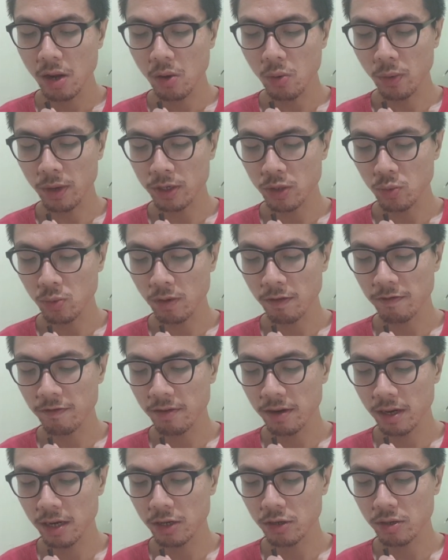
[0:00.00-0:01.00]
which will
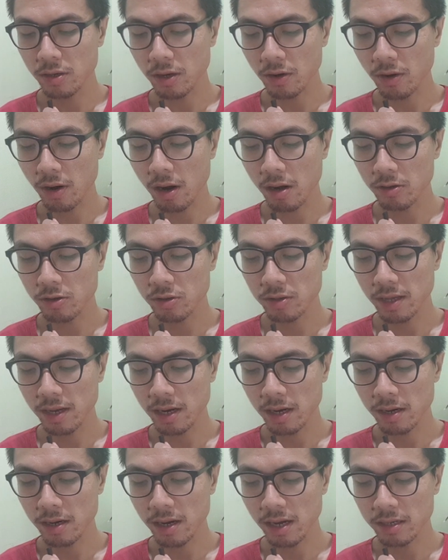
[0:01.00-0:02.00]
furnish the grounds that
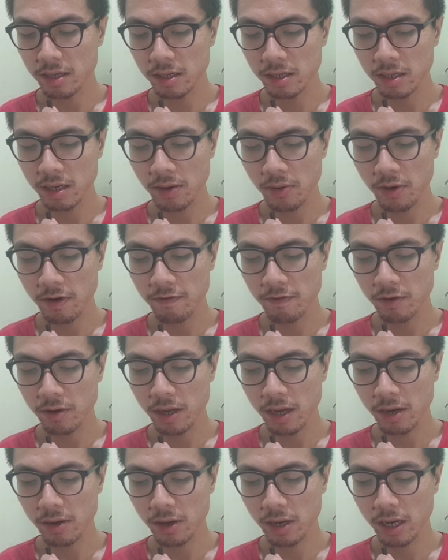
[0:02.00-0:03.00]
are necessary for the
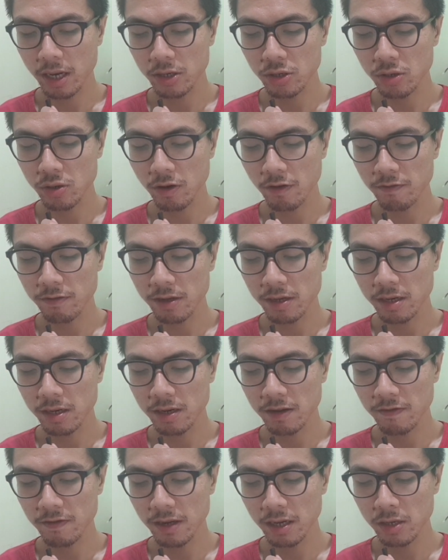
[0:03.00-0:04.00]
education of the
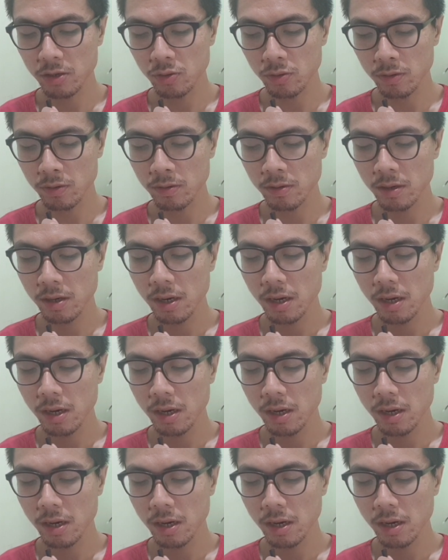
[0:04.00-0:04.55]
individual.